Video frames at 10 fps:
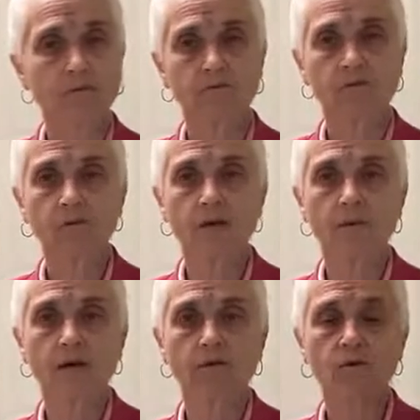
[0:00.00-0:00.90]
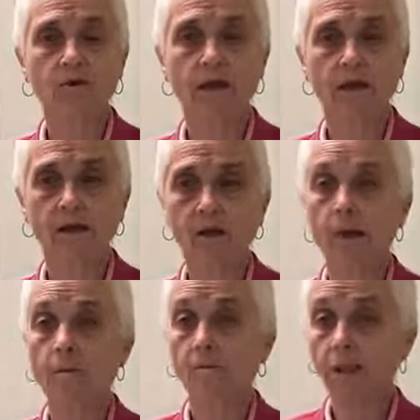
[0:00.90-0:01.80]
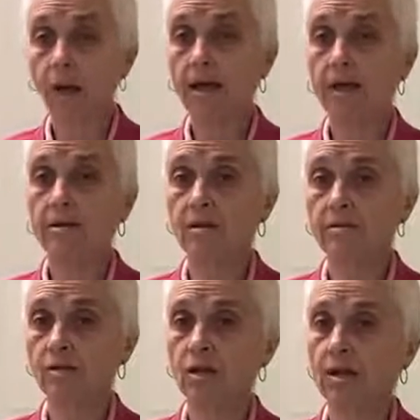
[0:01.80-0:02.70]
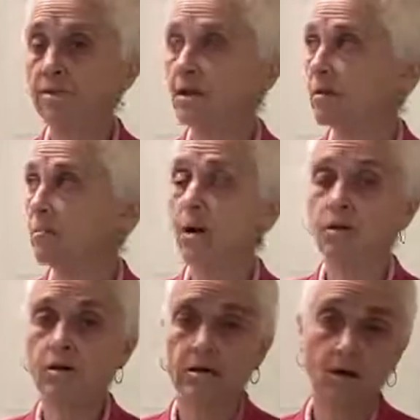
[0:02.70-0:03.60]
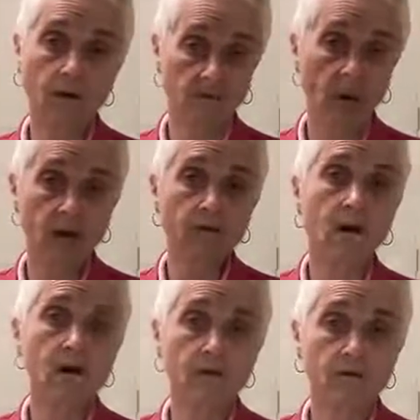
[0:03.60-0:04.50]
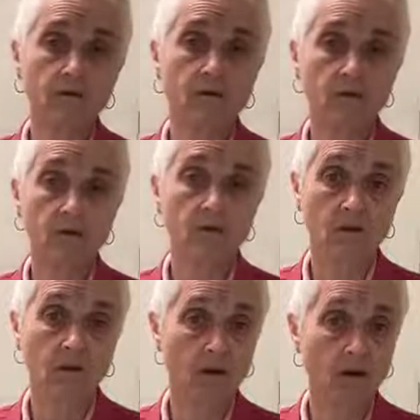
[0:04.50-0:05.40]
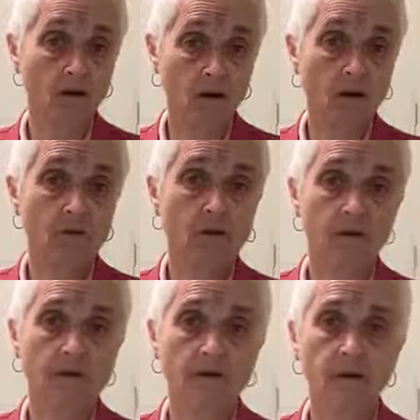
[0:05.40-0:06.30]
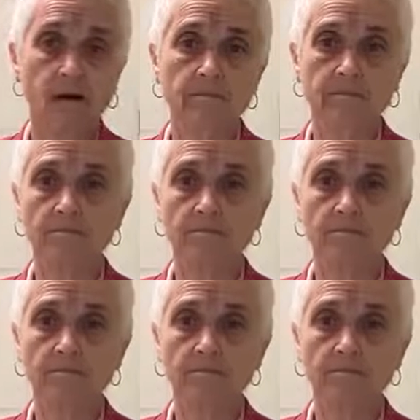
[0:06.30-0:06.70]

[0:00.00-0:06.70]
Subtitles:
First time I heard that. But I end up chanting the bulk of my rounds right around that time.